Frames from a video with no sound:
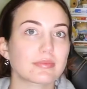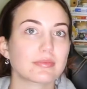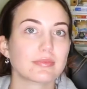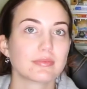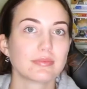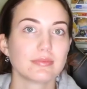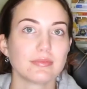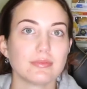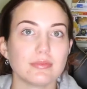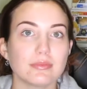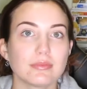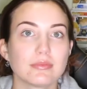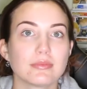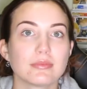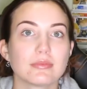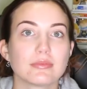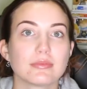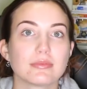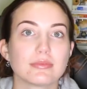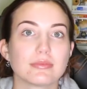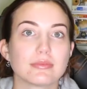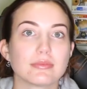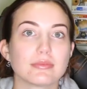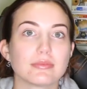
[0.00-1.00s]

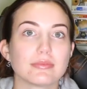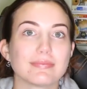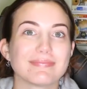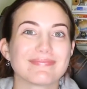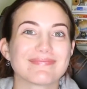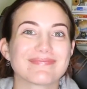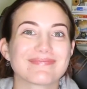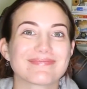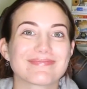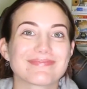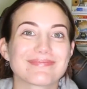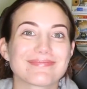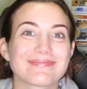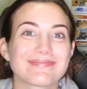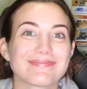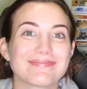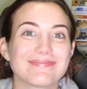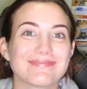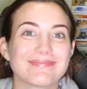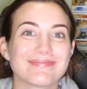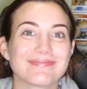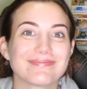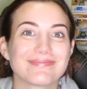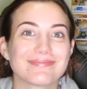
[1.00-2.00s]

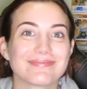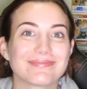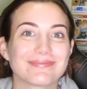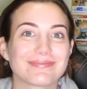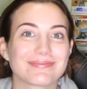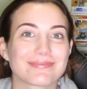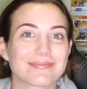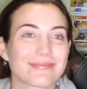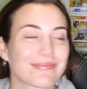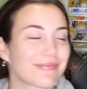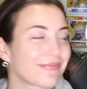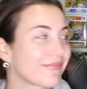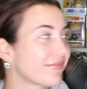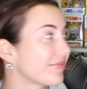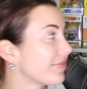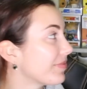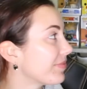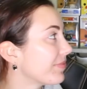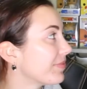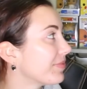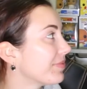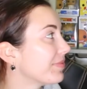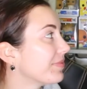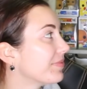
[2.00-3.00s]

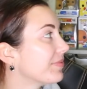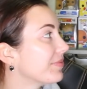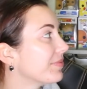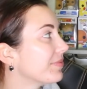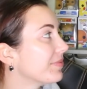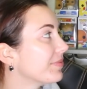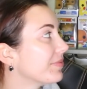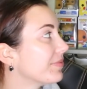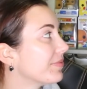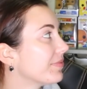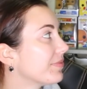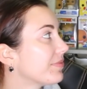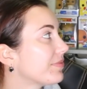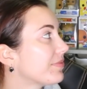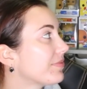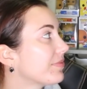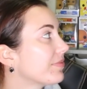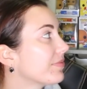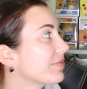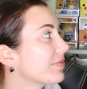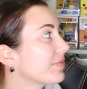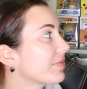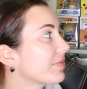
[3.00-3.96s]
[no speech]